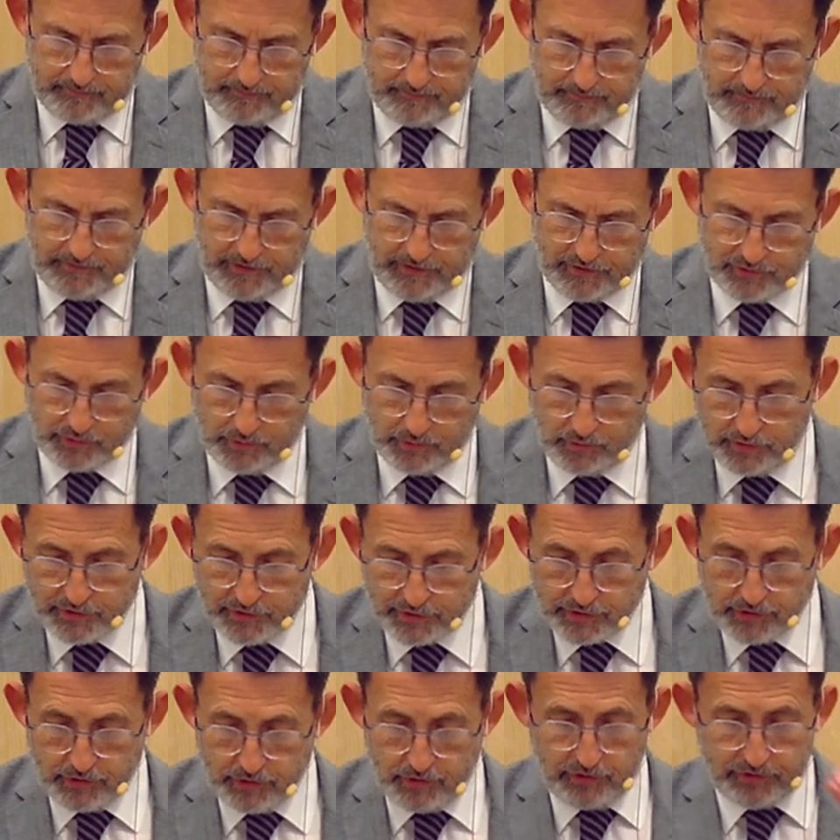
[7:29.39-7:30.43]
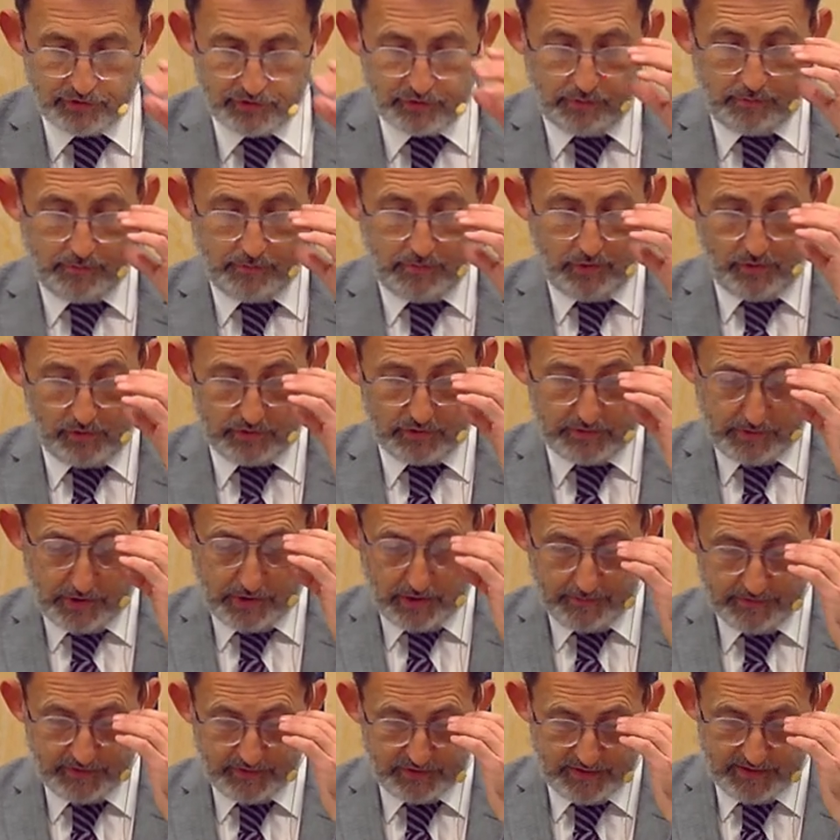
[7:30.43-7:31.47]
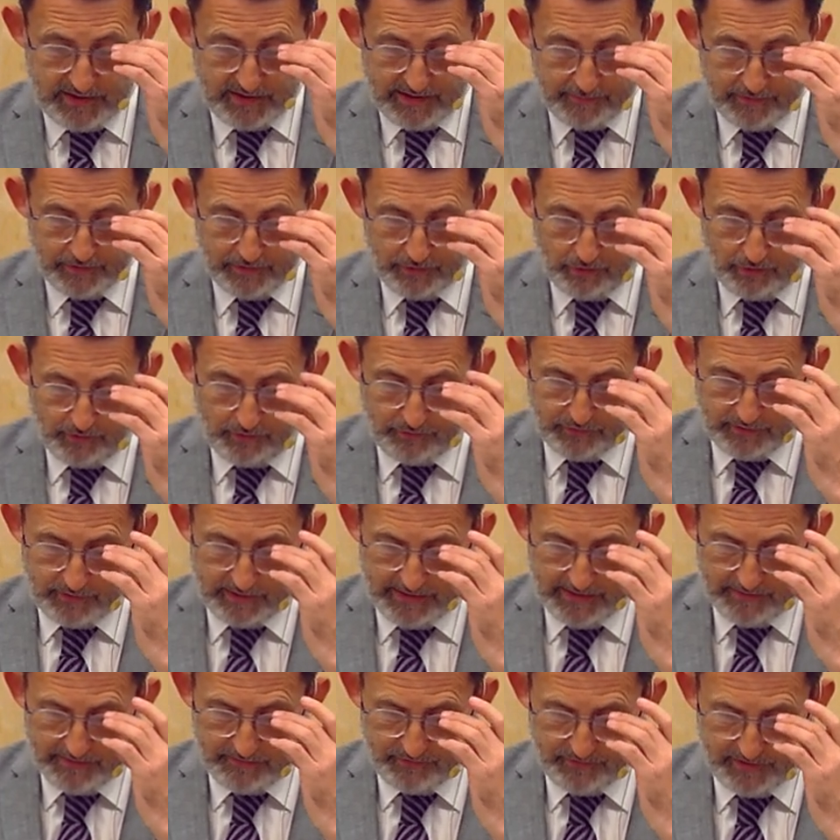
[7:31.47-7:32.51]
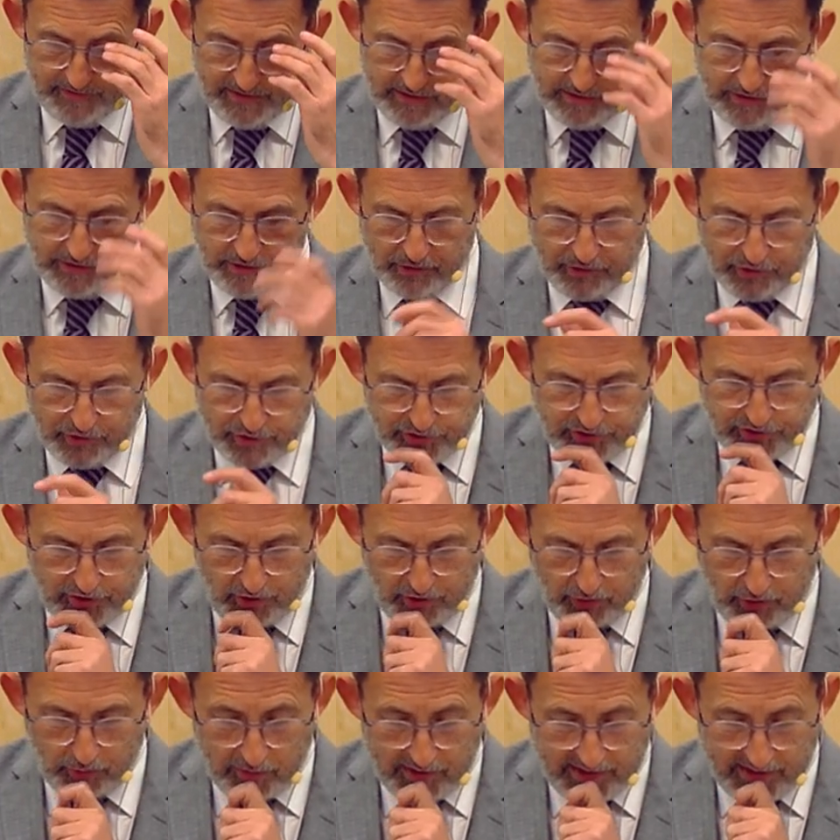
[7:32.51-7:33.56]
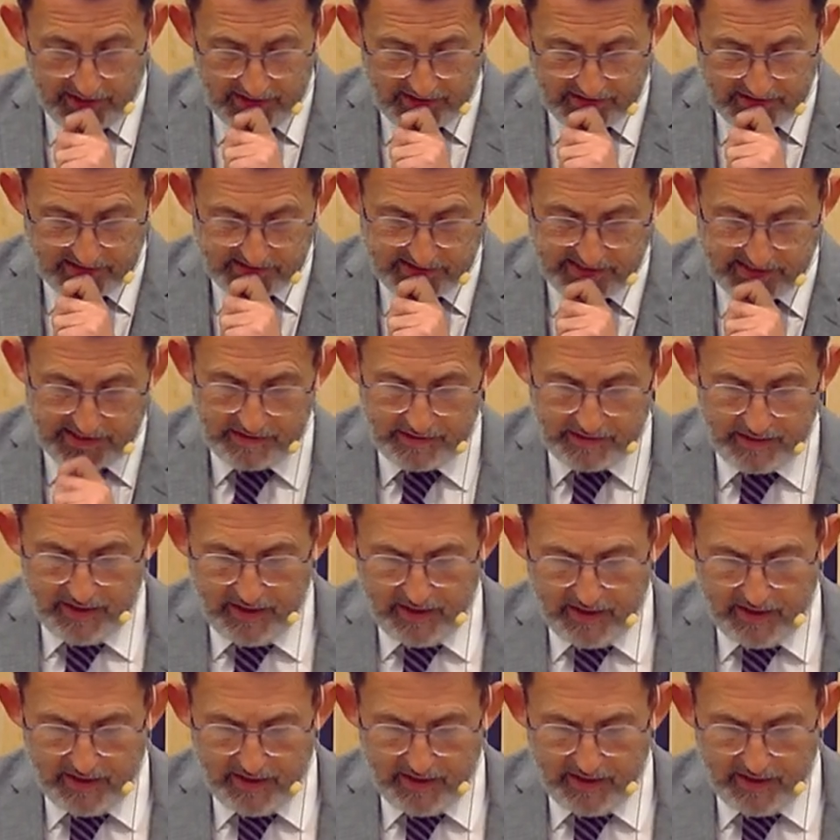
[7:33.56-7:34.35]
The soldiers also mocked him, coming to him and offering him vinegar or sour wine, and saying,